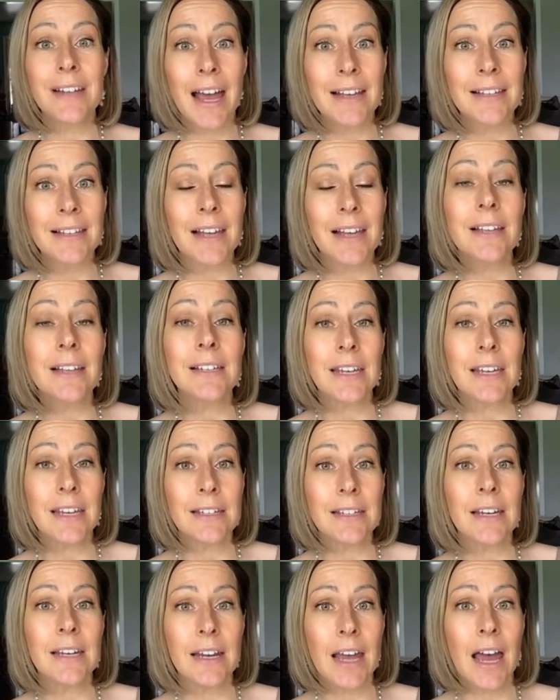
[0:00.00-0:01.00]
it has us
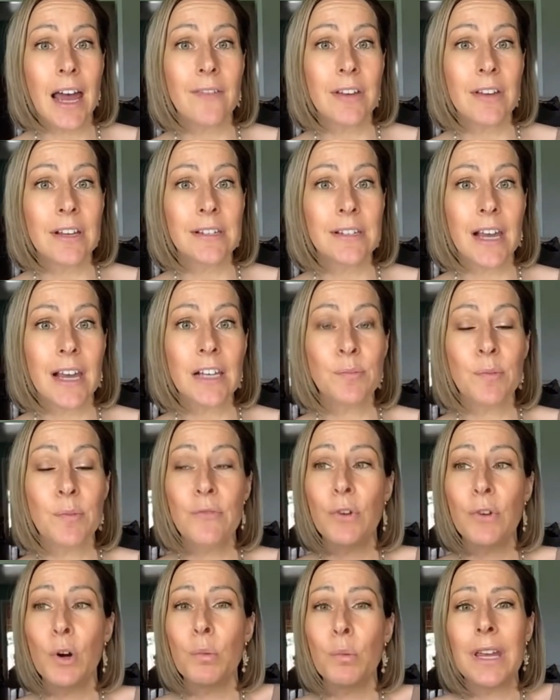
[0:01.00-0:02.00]
kissing and having sex
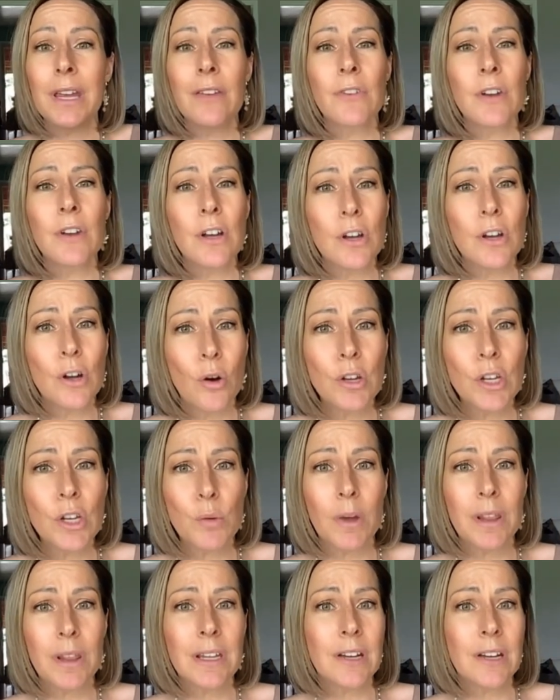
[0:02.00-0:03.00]
before we even know you.